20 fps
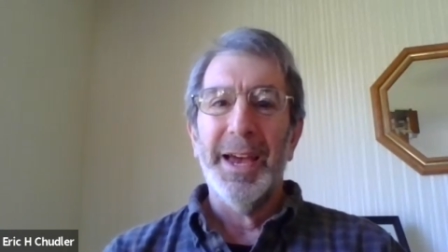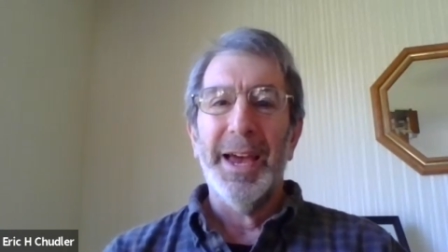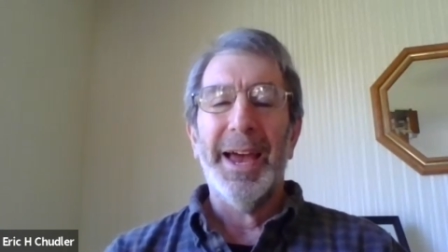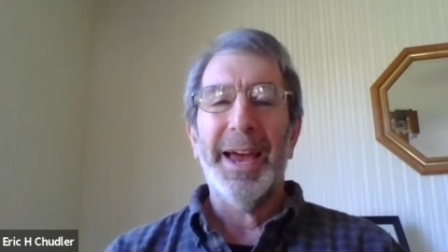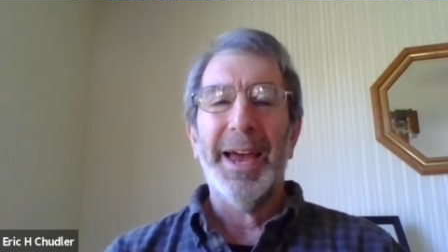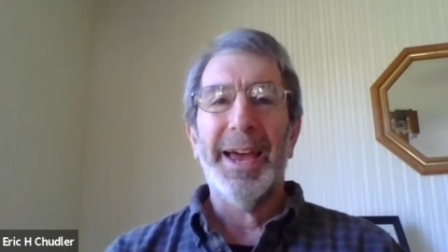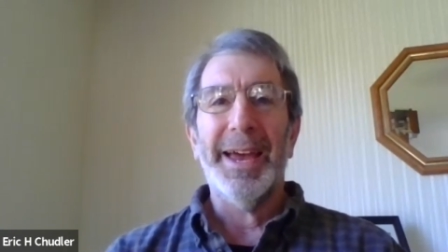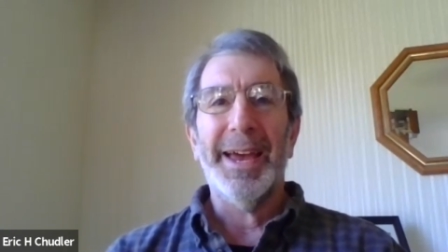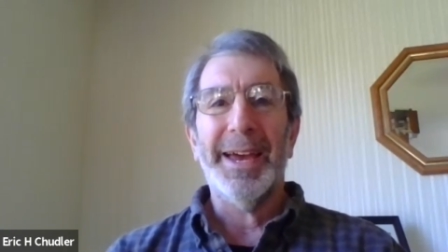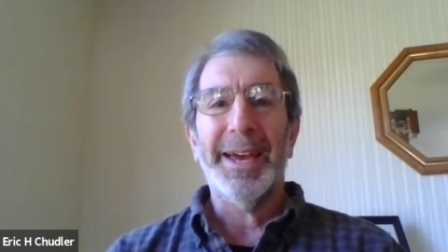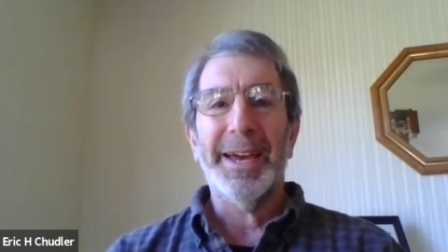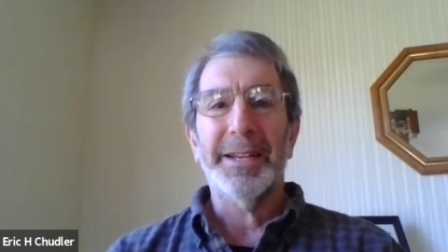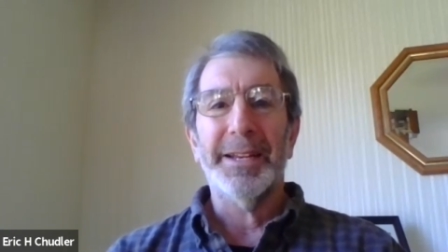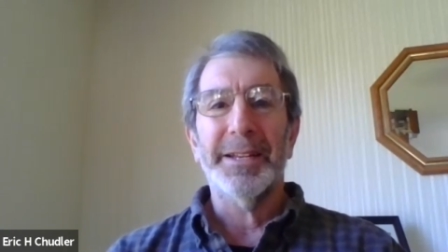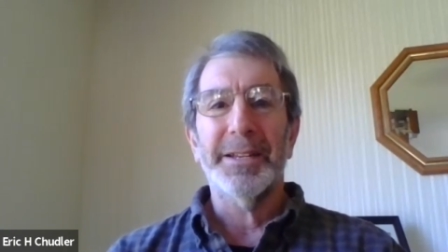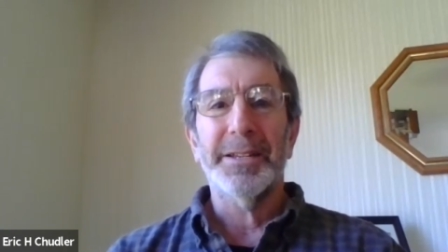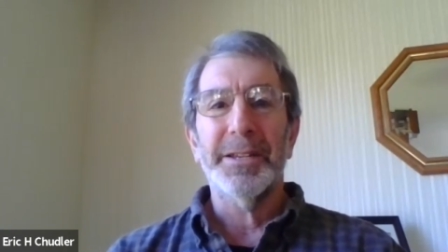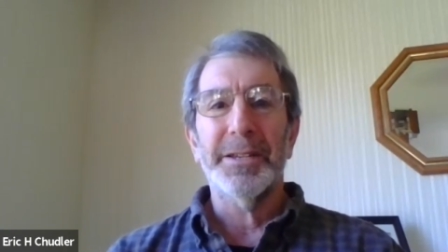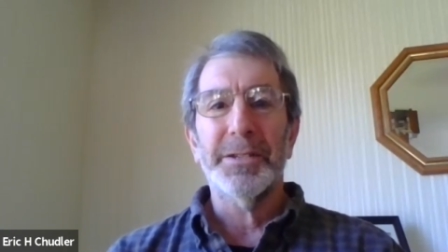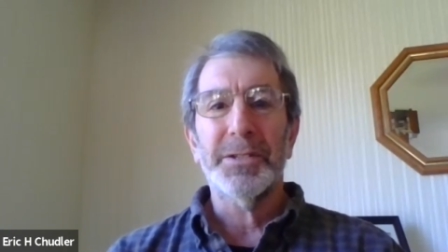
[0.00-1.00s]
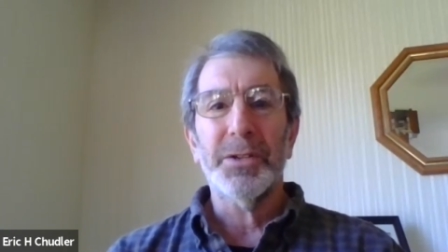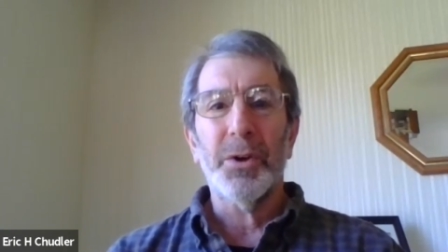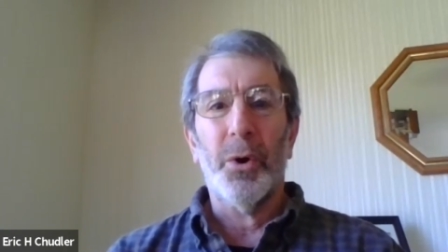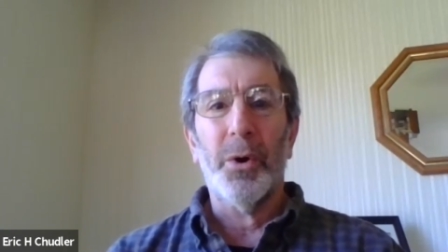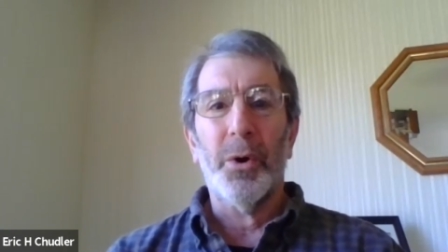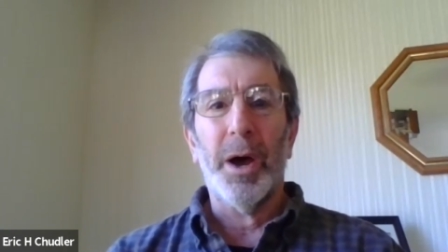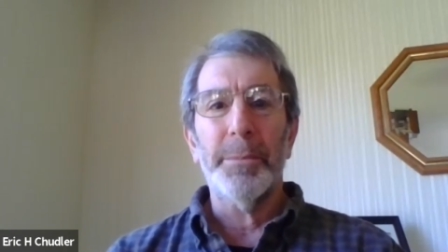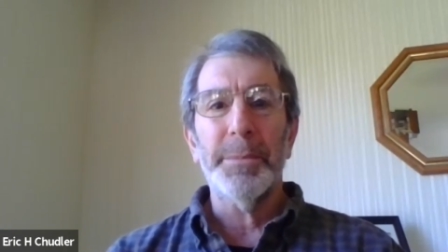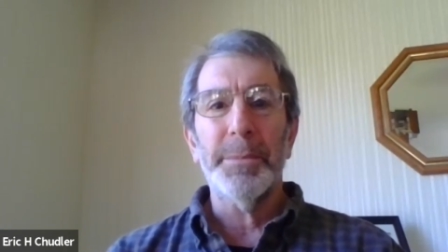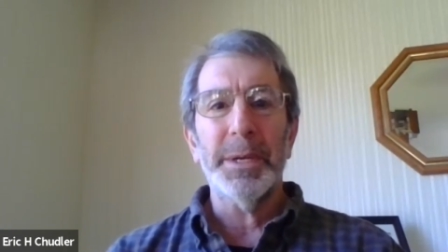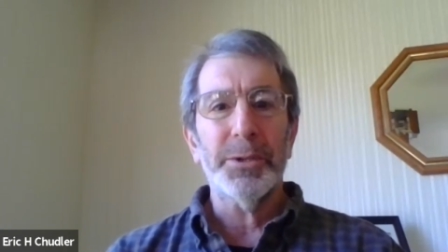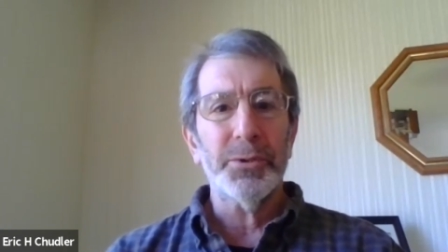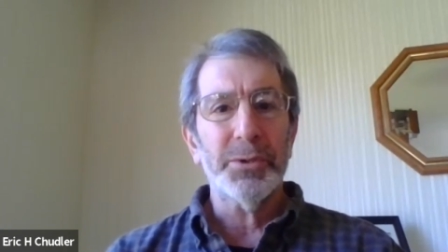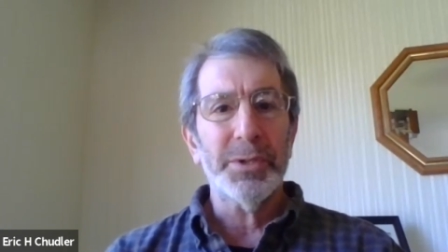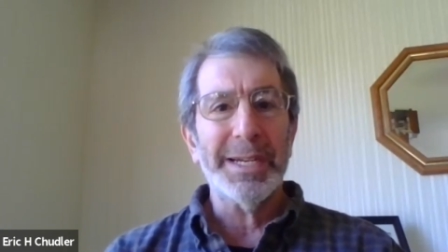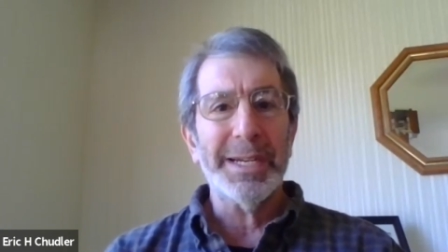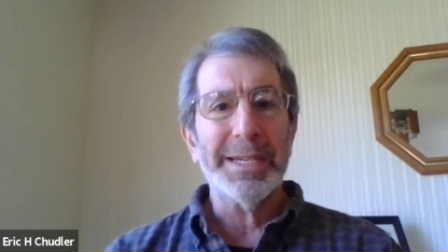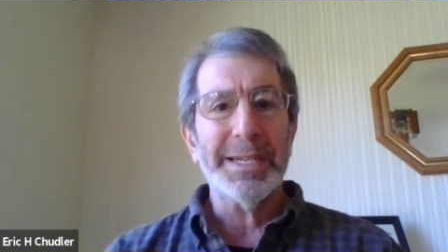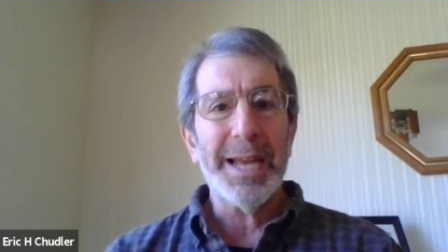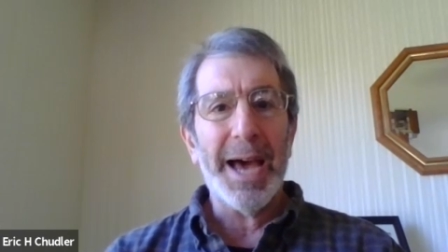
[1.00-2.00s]
And so I'm
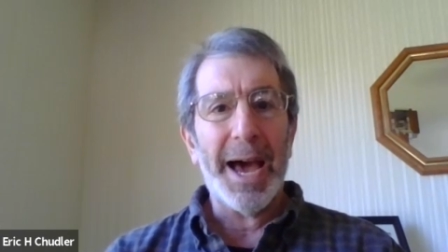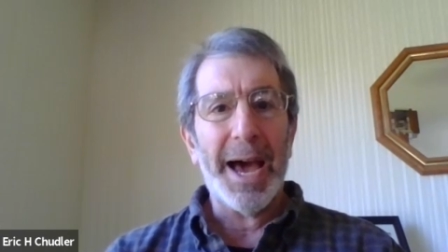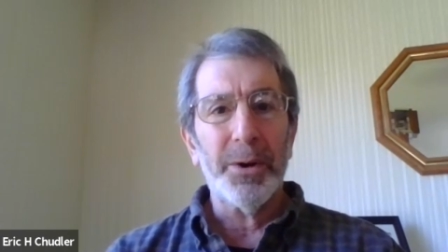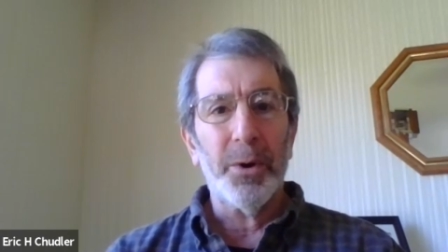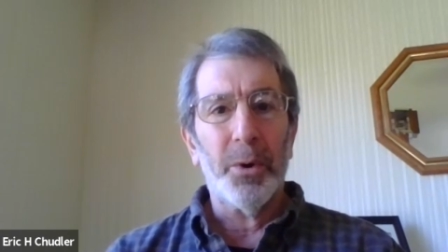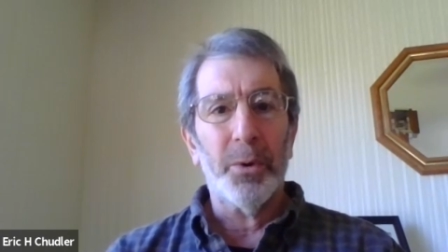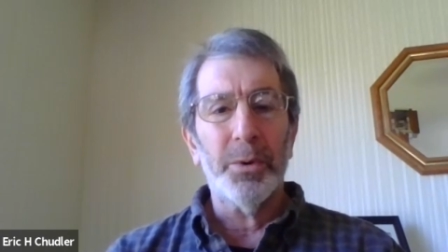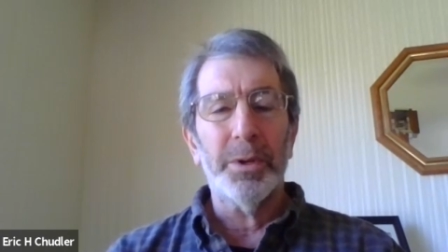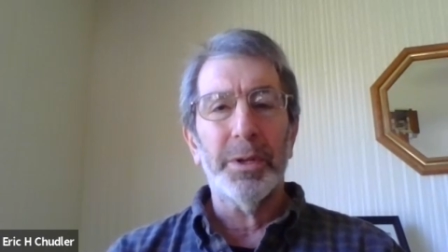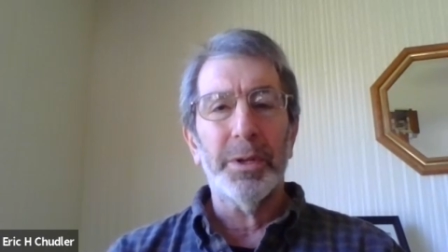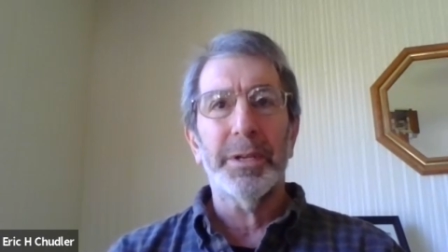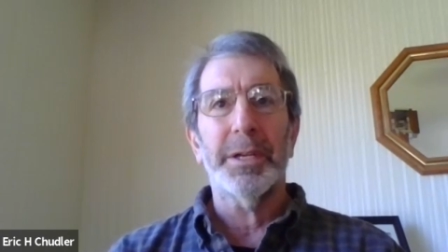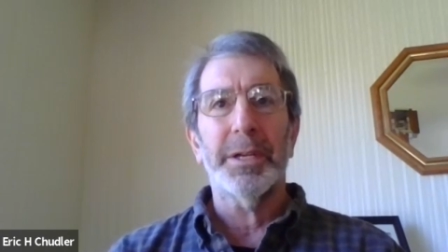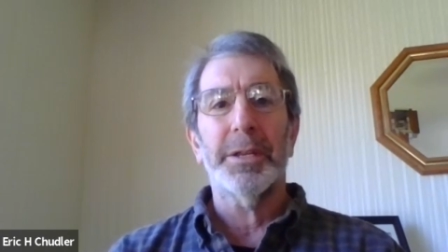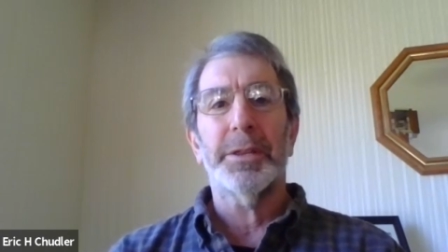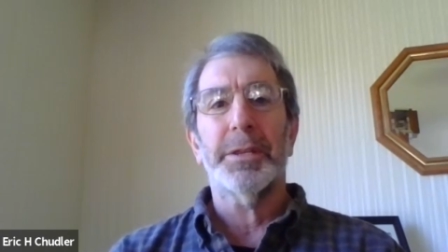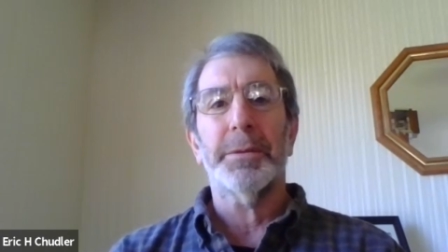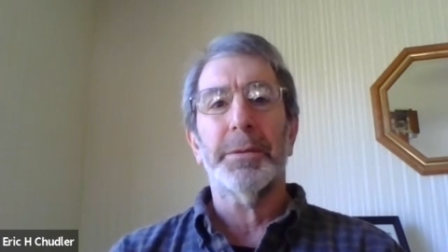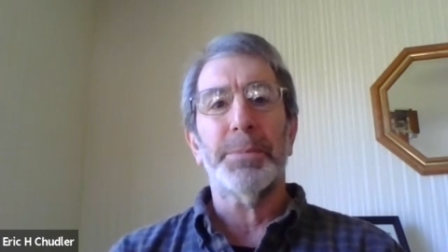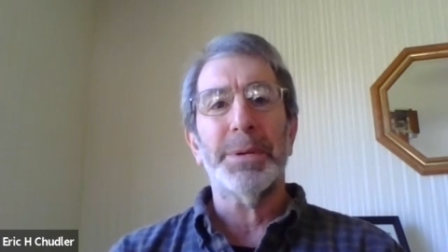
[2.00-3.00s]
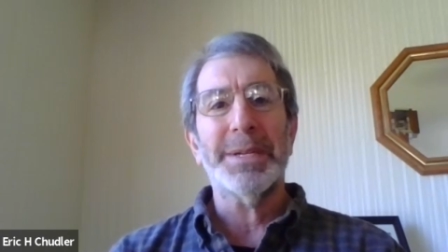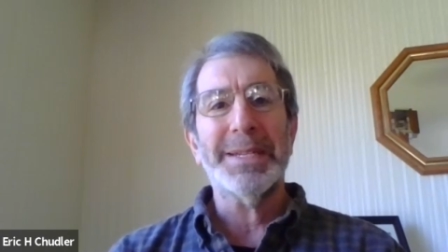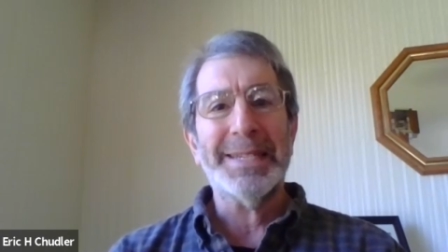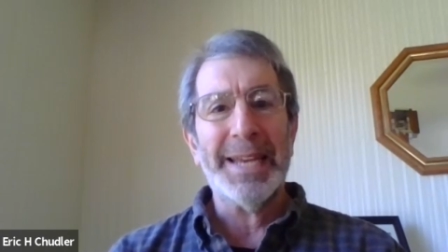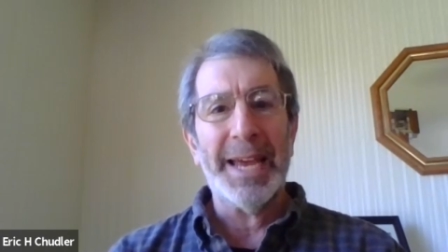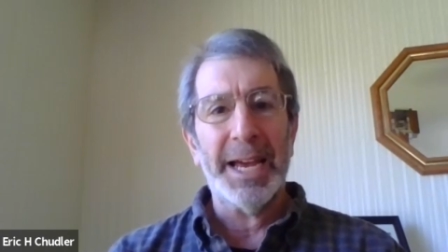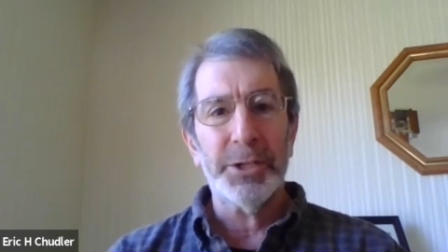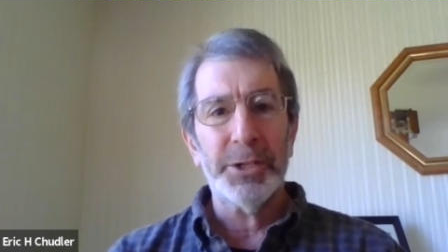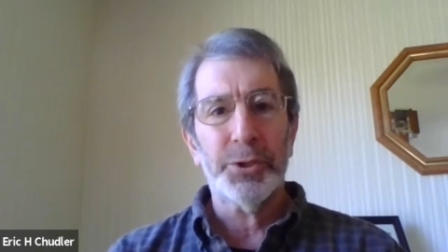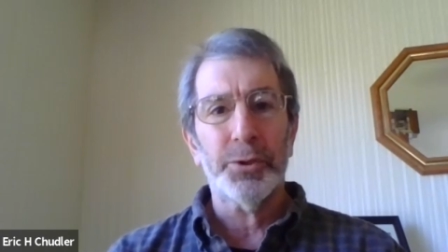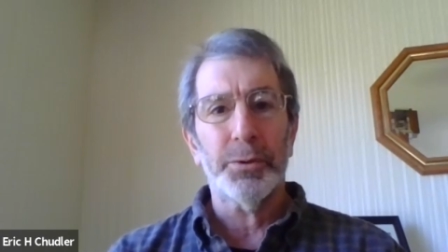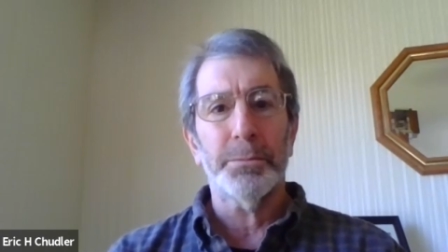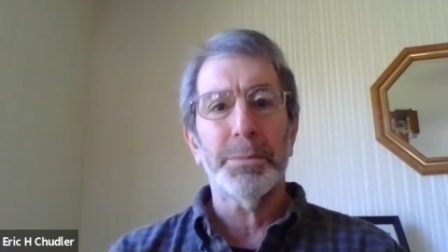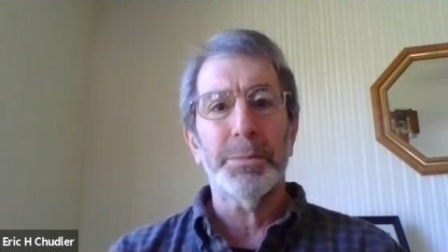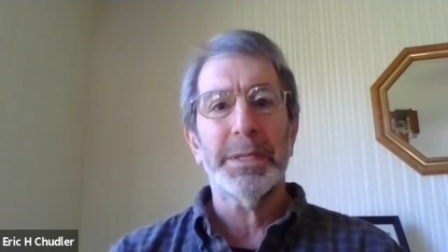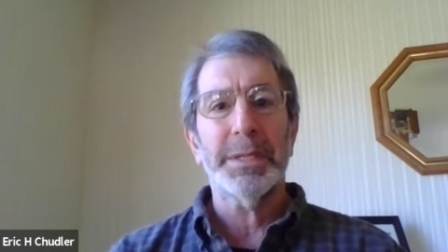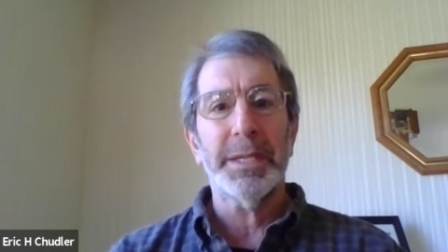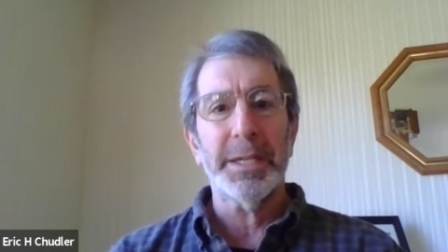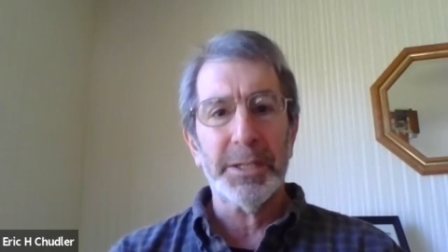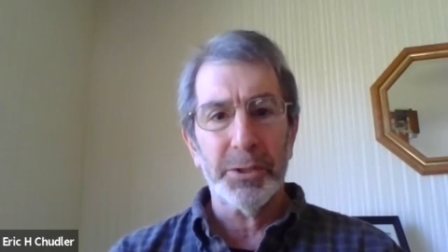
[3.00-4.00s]
interested in not only the potential
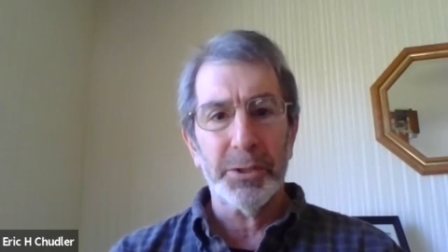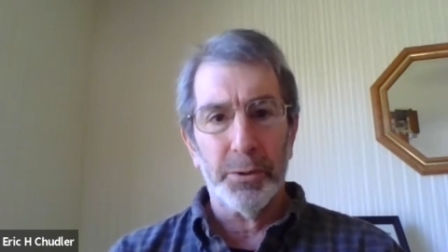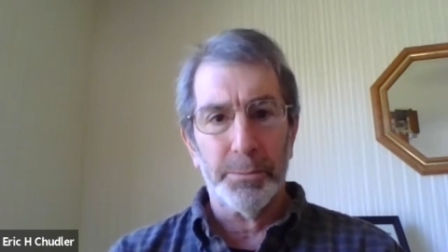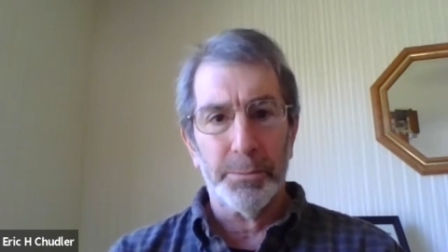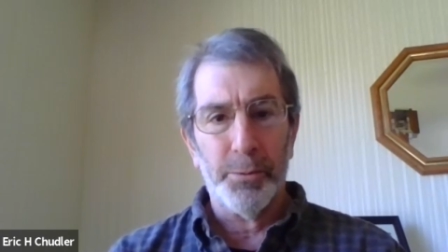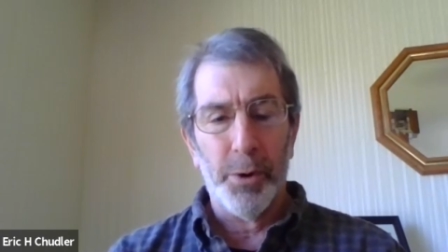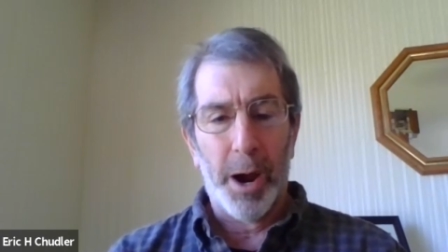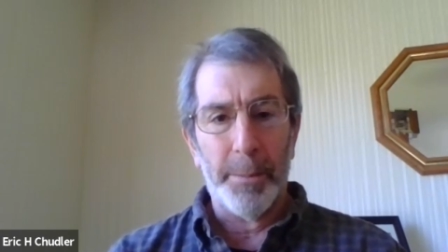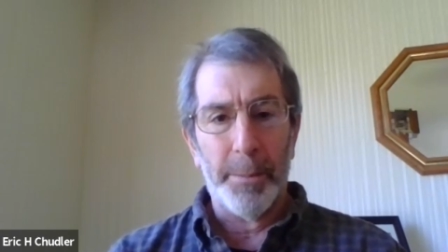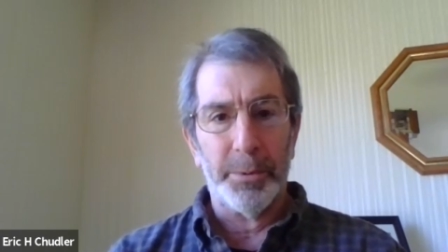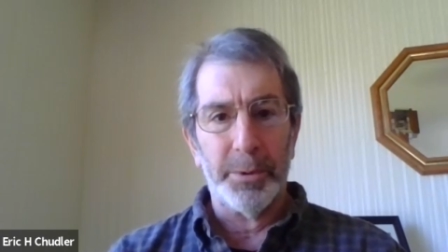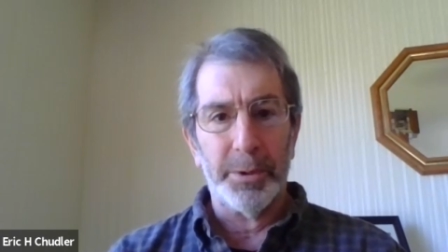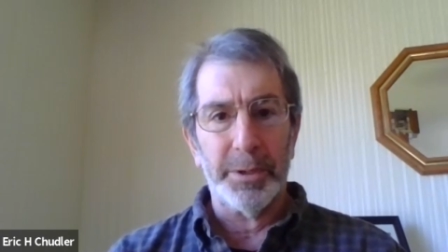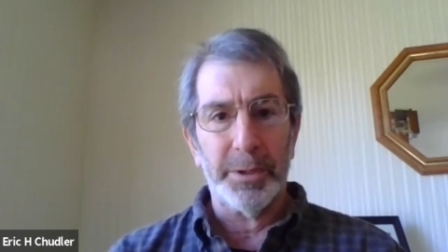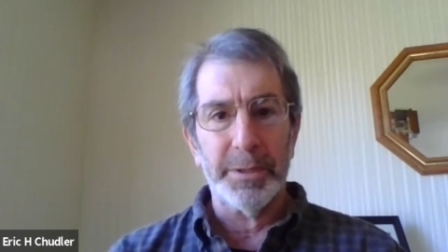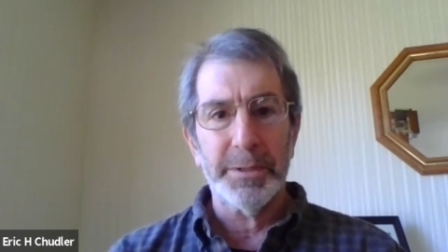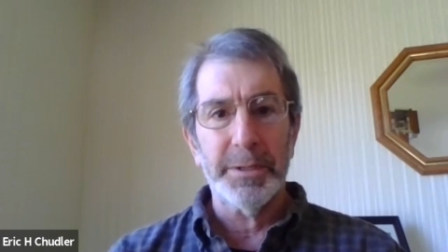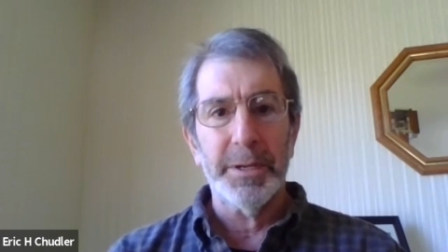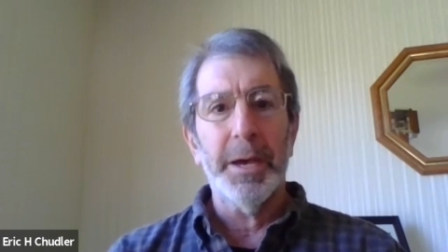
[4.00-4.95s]
medicinal properties,